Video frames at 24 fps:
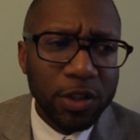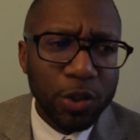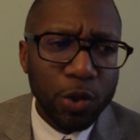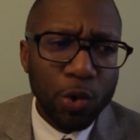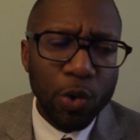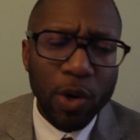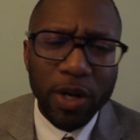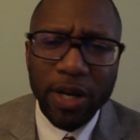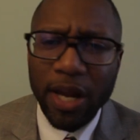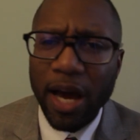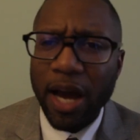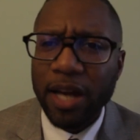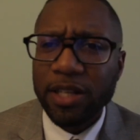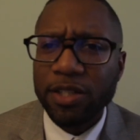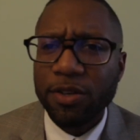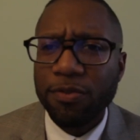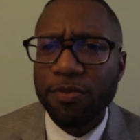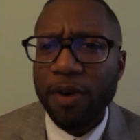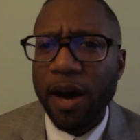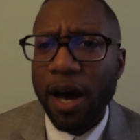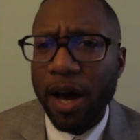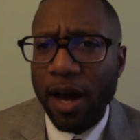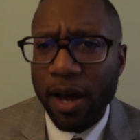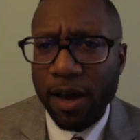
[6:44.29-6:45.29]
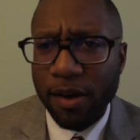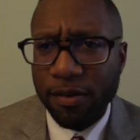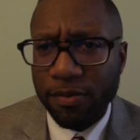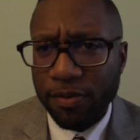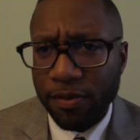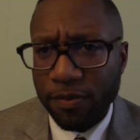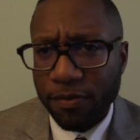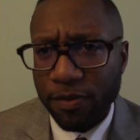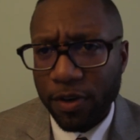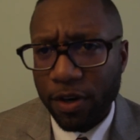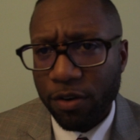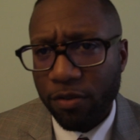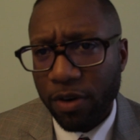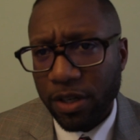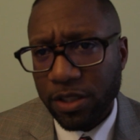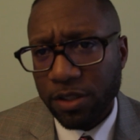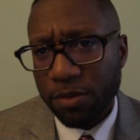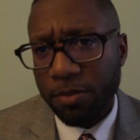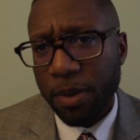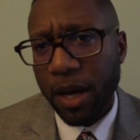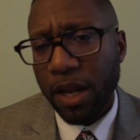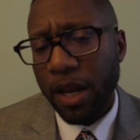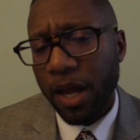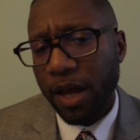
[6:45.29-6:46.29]
to a nine to five for the
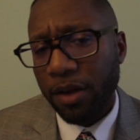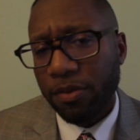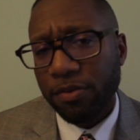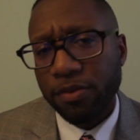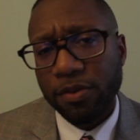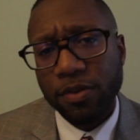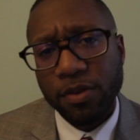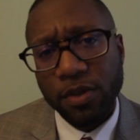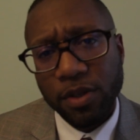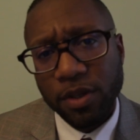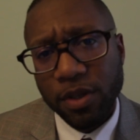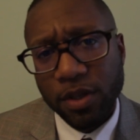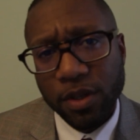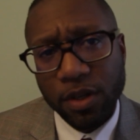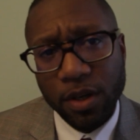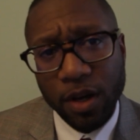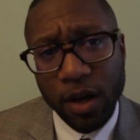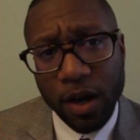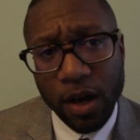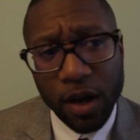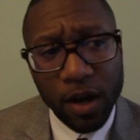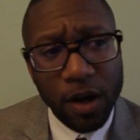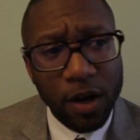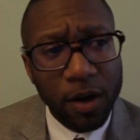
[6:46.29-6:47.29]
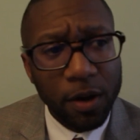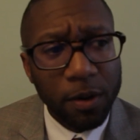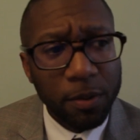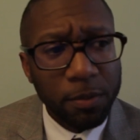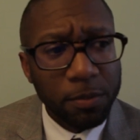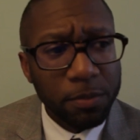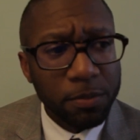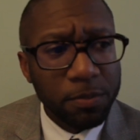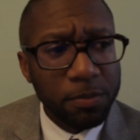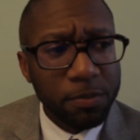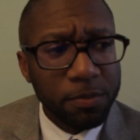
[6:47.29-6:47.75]
rest of my life. Um,